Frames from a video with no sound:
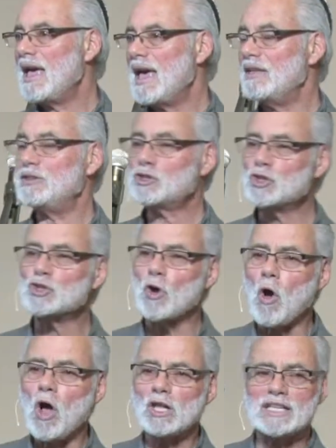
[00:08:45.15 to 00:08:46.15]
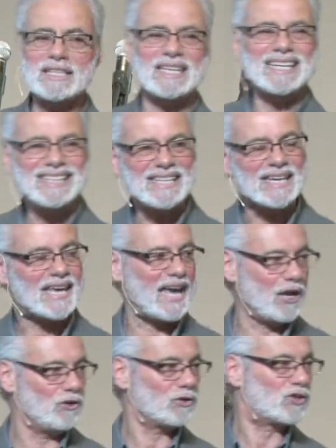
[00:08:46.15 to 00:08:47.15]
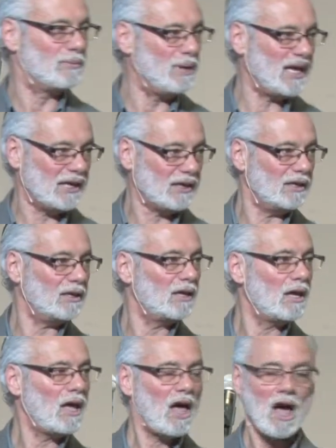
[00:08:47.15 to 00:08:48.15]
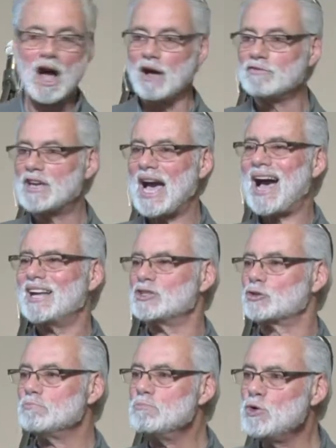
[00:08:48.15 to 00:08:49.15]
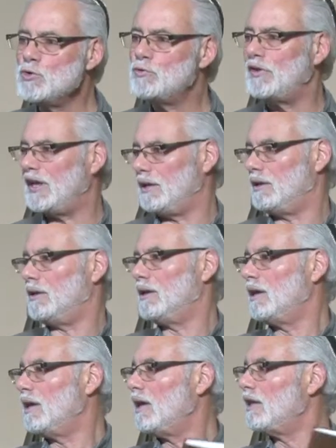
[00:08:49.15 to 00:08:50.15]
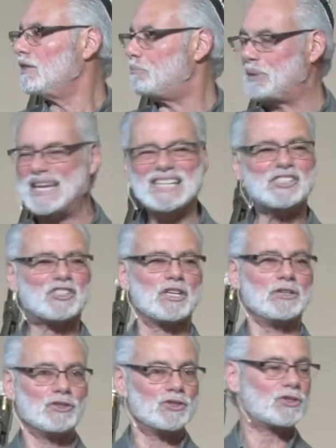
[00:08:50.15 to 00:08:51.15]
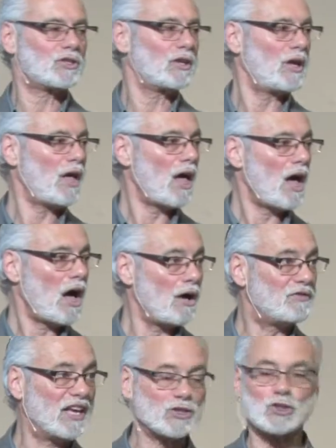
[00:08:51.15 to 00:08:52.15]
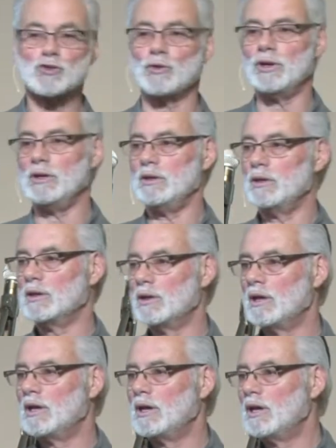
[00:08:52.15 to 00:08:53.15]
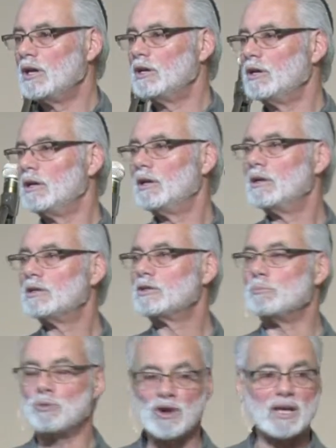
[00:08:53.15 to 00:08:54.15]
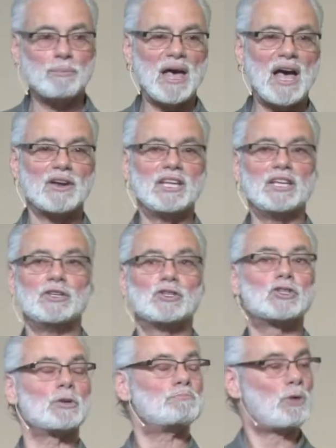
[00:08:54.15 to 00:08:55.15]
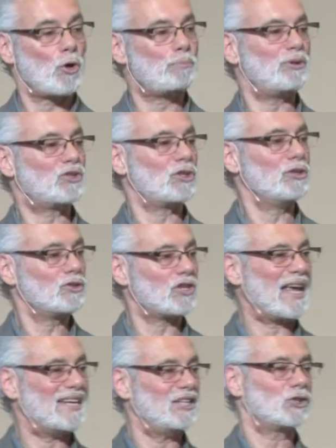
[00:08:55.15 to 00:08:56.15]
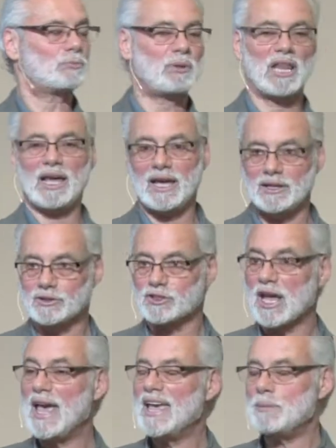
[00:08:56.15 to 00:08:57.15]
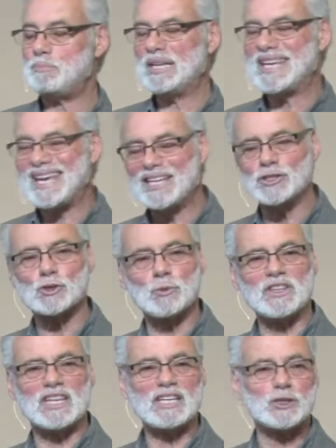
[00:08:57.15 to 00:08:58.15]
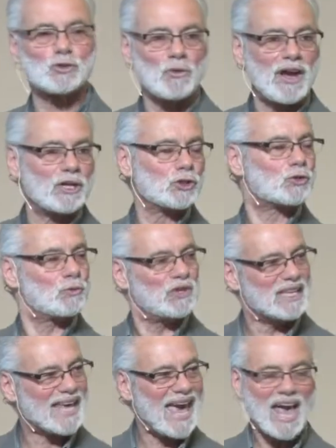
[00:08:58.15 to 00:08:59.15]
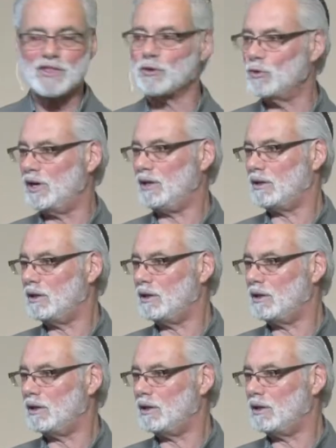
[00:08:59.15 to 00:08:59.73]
And this is all an indicator to me of God's moving the pieces of history to bring about his purposes and his plans. It begins with Israel's regathering